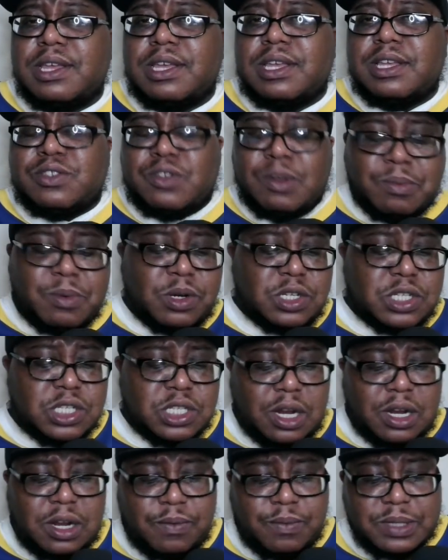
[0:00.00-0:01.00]
So I'm going to
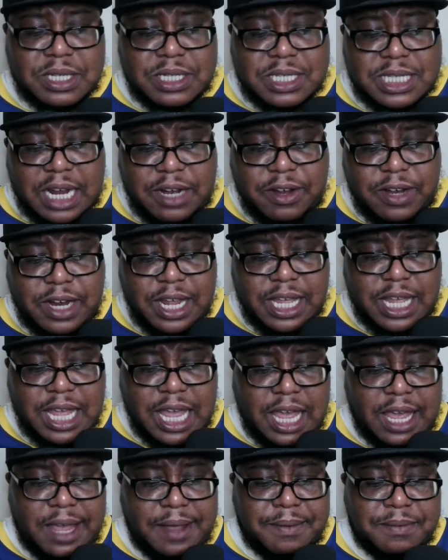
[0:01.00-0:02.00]
start off with the Saturday
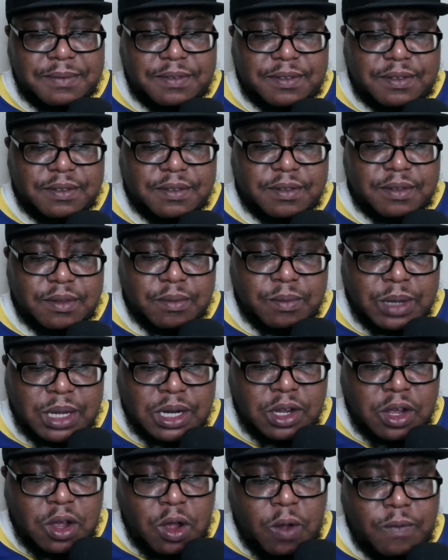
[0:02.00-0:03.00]
games. We're going
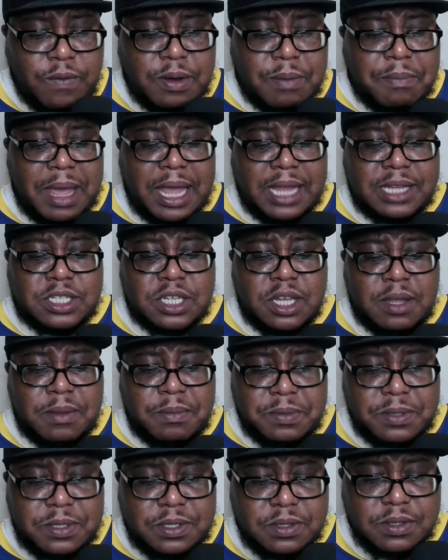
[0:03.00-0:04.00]
to go over the
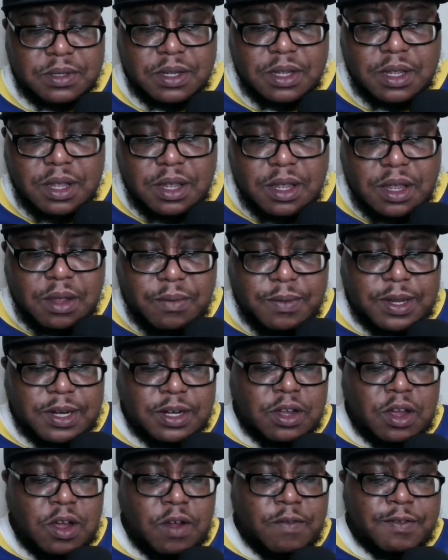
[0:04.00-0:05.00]
matchups. We're going
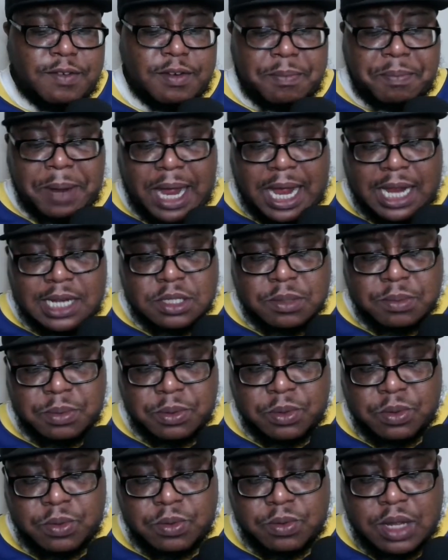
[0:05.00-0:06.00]
to go over the
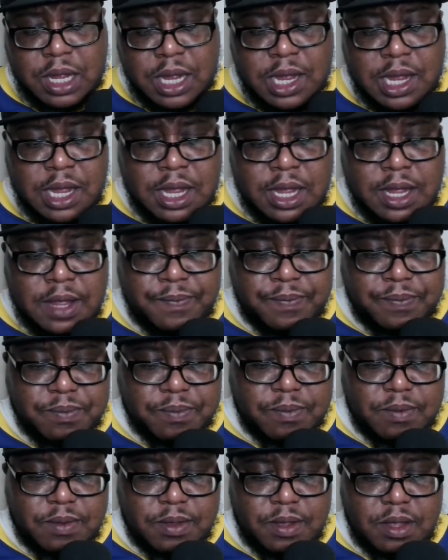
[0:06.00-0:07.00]
possible
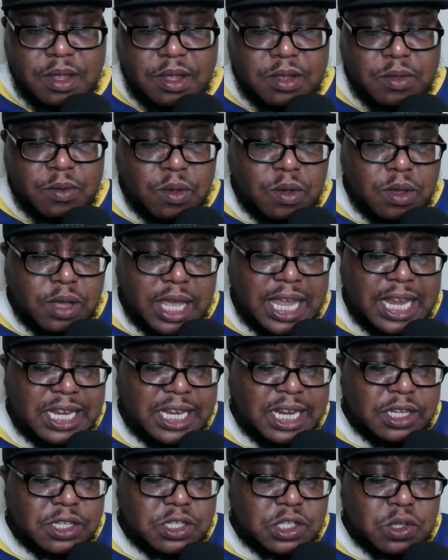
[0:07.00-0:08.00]

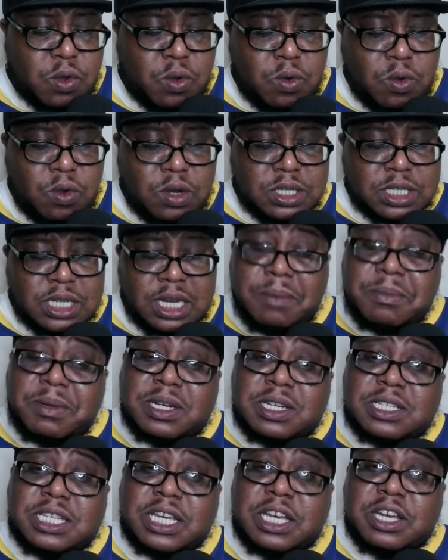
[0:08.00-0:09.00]
ending scores, and I'm going
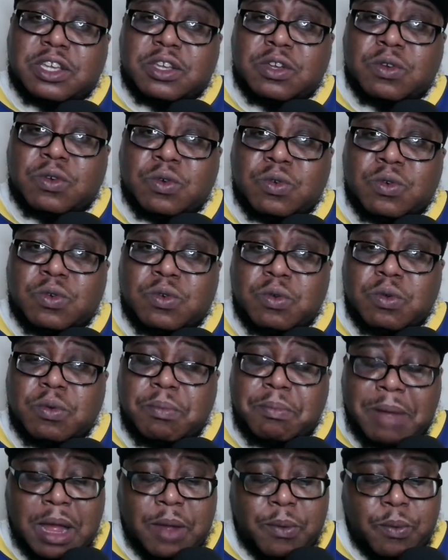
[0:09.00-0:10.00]
to tell you who
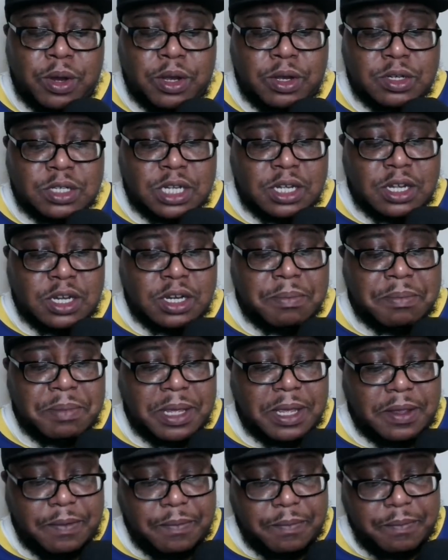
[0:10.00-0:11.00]
my winners are going to be.